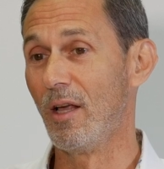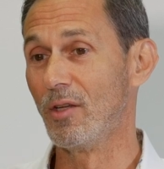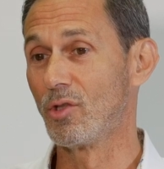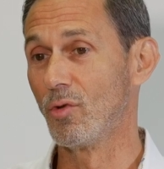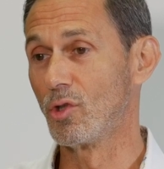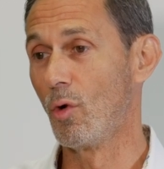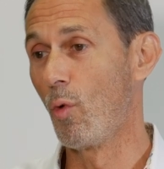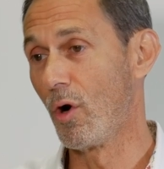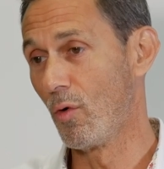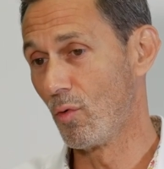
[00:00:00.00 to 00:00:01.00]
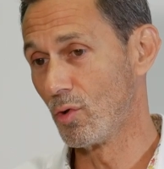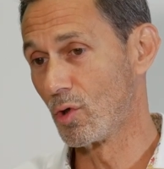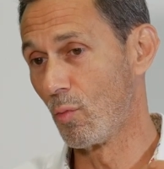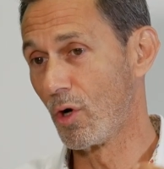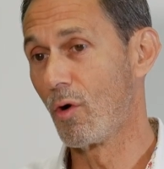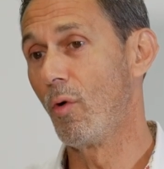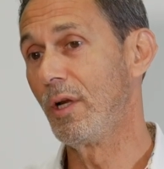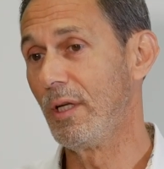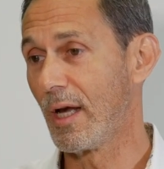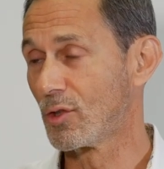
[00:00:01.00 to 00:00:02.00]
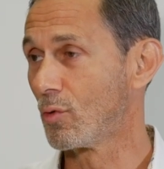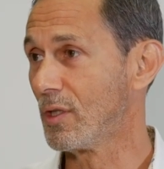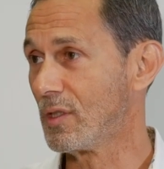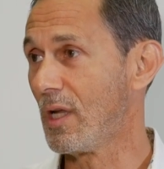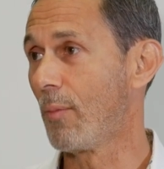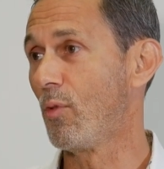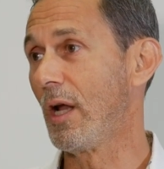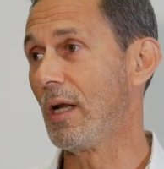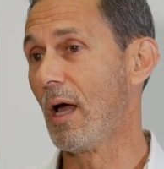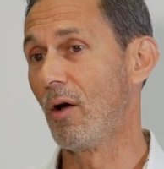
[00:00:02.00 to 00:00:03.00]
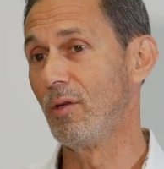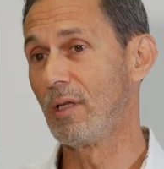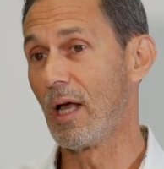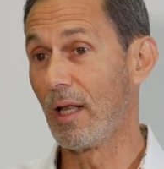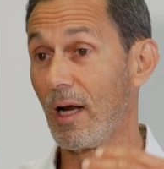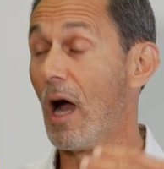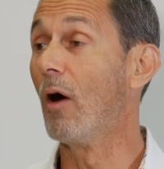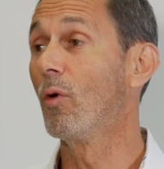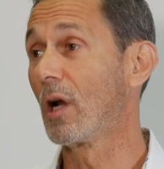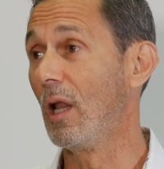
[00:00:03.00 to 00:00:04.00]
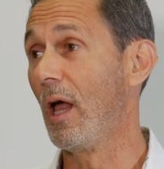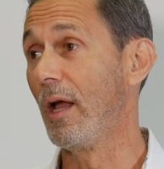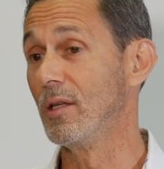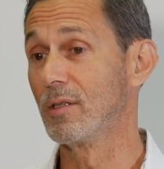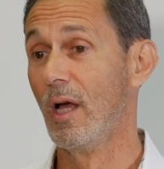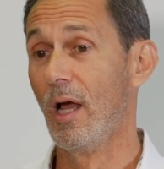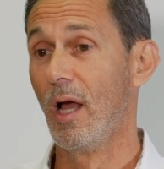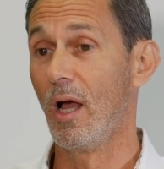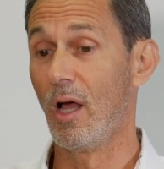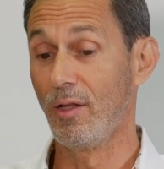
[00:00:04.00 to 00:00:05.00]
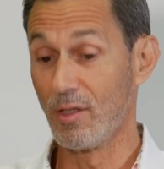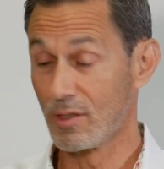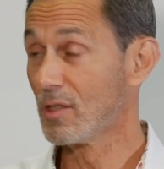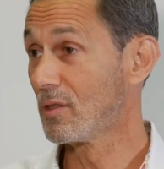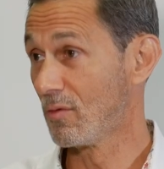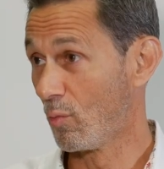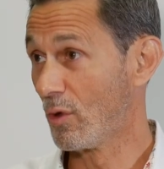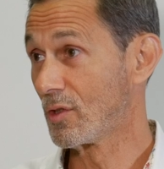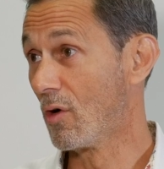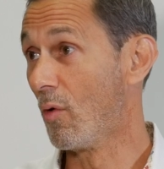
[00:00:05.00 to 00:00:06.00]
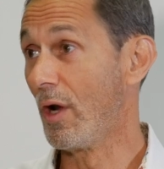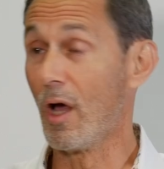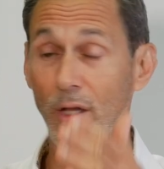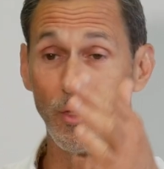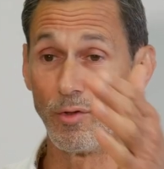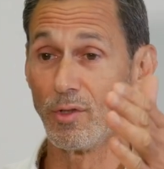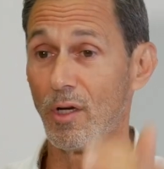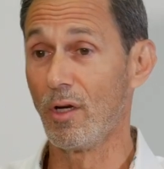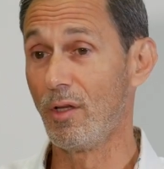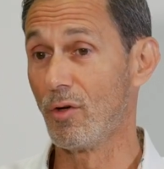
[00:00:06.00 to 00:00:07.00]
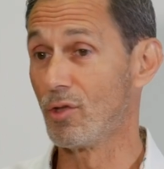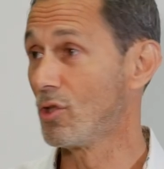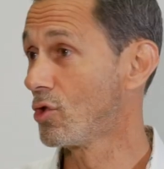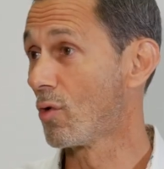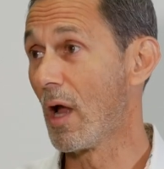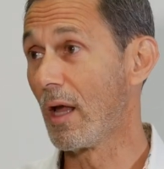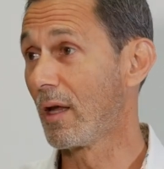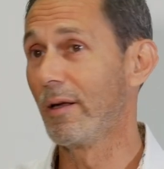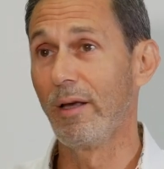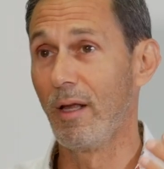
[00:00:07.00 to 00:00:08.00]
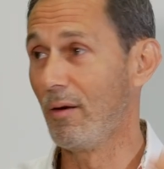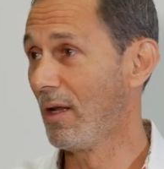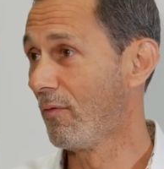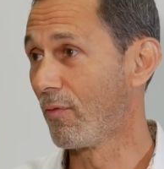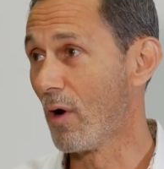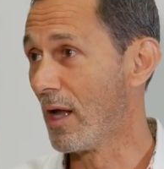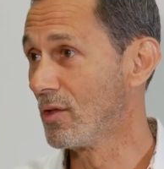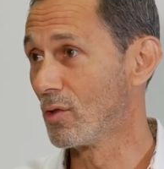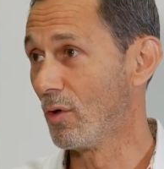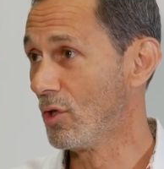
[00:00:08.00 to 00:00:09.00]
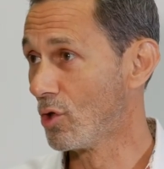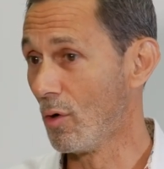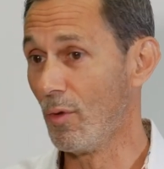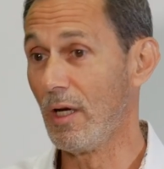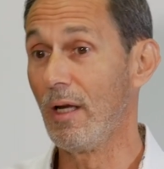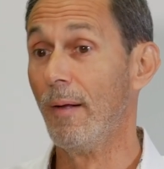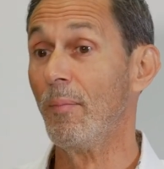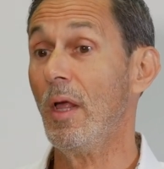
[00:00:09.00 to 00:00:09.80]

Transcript: So we're going the extra step right now and telling our clients this is what's going on. There's a strike in France or in Germany.